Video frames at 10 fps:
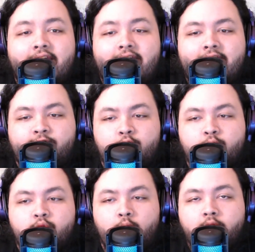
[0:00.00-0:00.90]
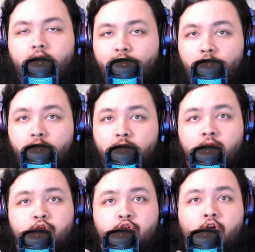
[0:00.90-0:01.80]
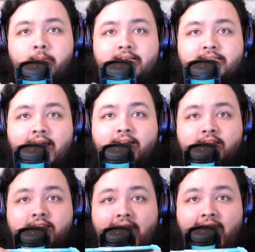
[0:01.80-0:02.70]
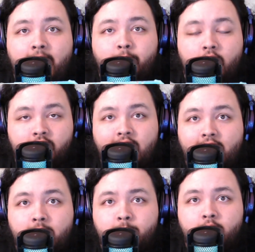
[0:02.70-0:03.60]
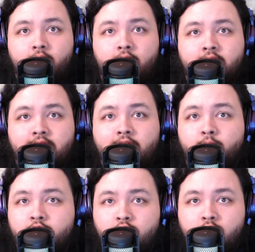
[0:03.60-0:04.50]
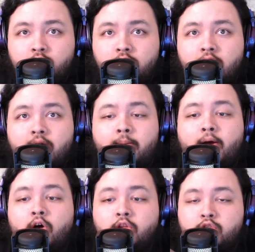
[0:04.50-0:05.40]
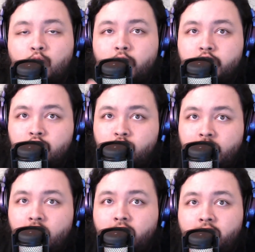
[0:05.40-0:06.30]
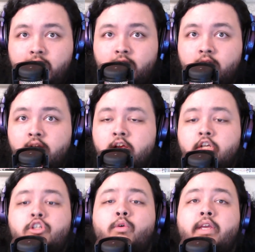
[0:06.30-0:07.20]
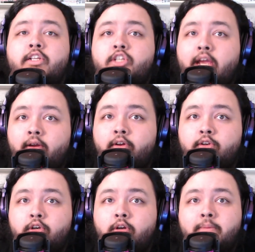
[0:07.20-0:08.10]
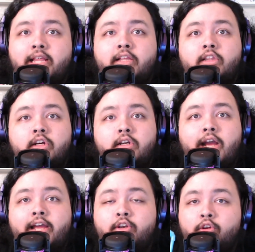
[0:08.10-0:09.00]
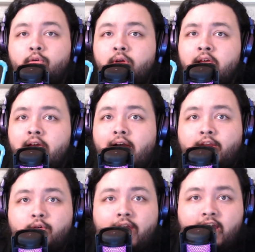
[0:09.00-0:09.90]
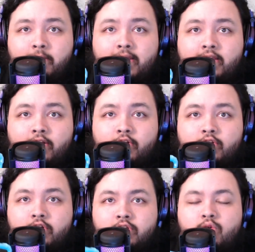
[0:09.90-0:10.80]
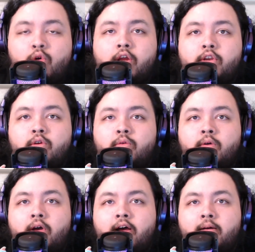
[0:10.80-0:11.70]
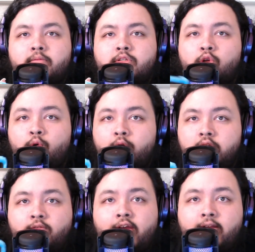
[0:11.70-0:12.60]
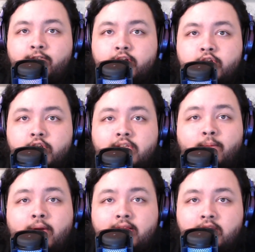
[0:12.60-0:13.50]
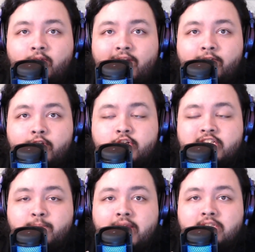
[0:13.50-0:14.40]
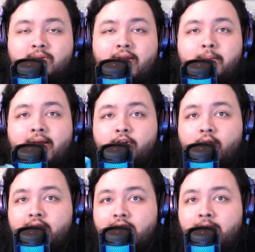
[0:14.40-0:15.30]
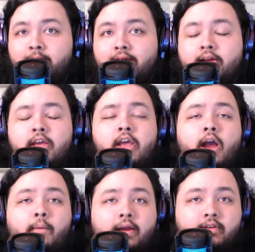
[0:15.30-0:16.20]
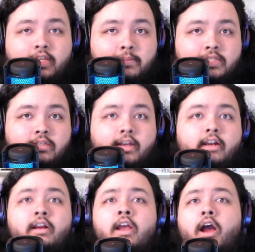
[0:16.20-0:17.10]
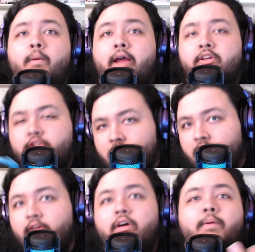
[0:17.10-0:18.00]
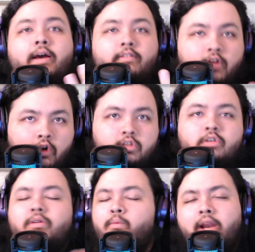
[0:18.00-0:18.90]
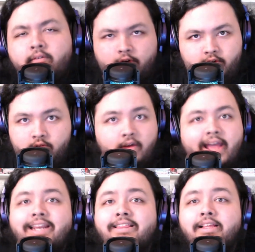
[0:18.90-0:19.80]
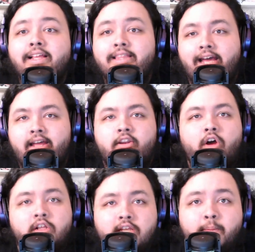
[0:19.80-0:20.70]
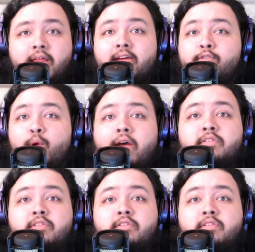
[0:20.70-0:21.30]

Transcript: if you go into your phone, you show them exactly on the app, exactly what you do, about all the stories you create on there, show each character, be like, look, I do anime characters, or I do stories, fan fictions. I write these fan fictions based around My Hero Academia, around Demon Slayer, around Shield Hero, around Naruto, whatever, dude. Anything like that. On top of that, if you have